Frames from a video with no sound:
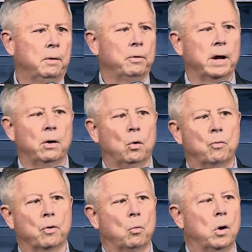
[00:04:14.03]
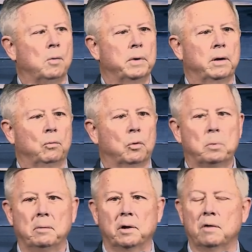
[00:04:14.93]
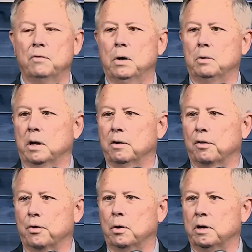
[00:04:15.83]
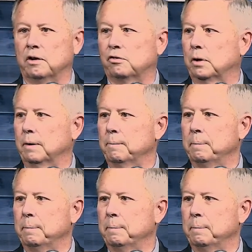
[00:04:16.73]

We got an overwhelming Republican vote in the 3rd district.